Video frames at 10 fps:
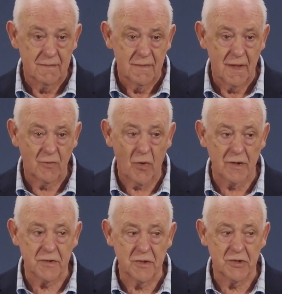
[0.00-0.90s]
It
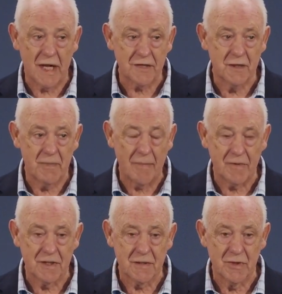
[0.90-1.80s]
wasn't just a
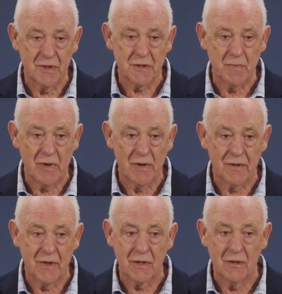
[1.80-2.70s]
baptism of the
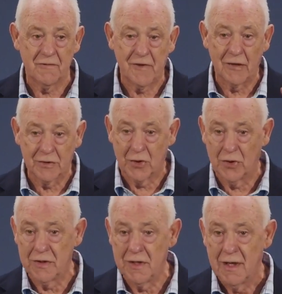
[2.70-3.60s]
Spirit that you felt
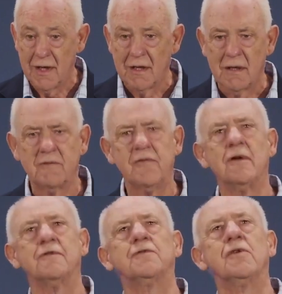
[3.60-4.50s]
good and
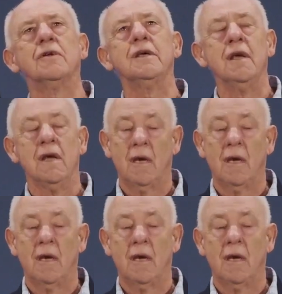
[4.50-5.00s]
felt free.